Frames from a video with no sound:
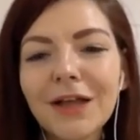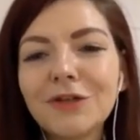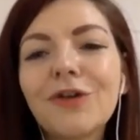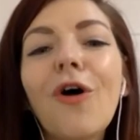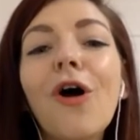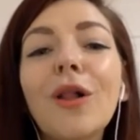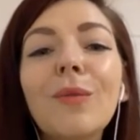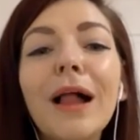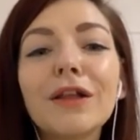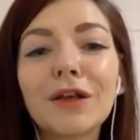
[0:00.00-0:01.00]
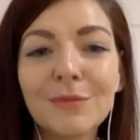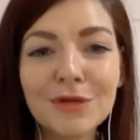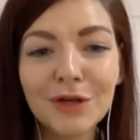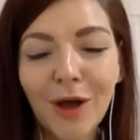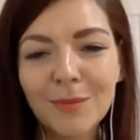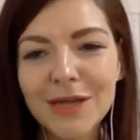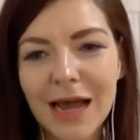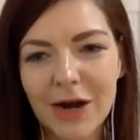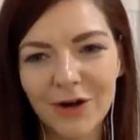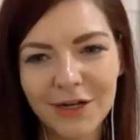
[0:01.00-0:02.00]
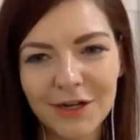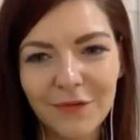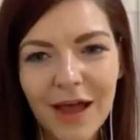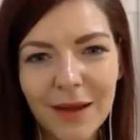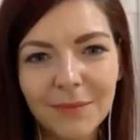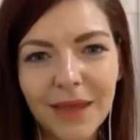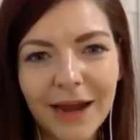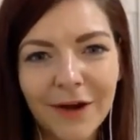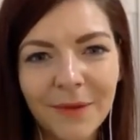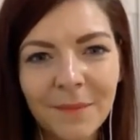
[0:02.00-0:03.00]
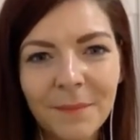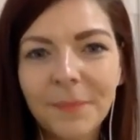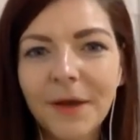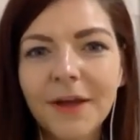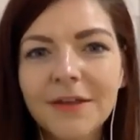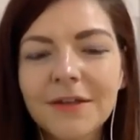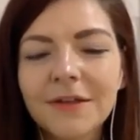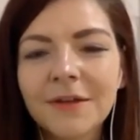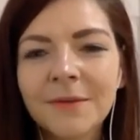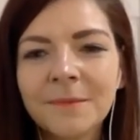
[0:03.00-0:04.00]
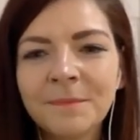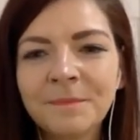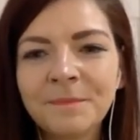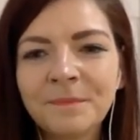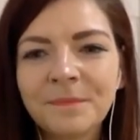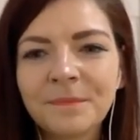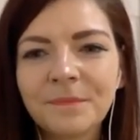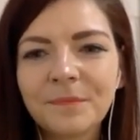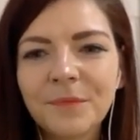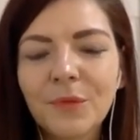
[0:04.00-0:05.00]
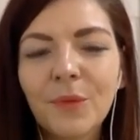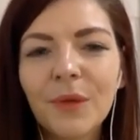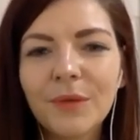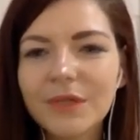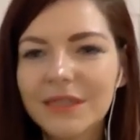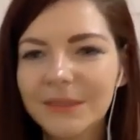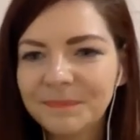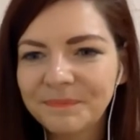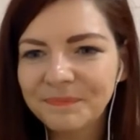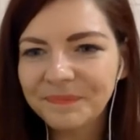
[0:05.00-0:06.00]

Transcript: And you're all welcome to come to Ireland if I'm there, but we will see.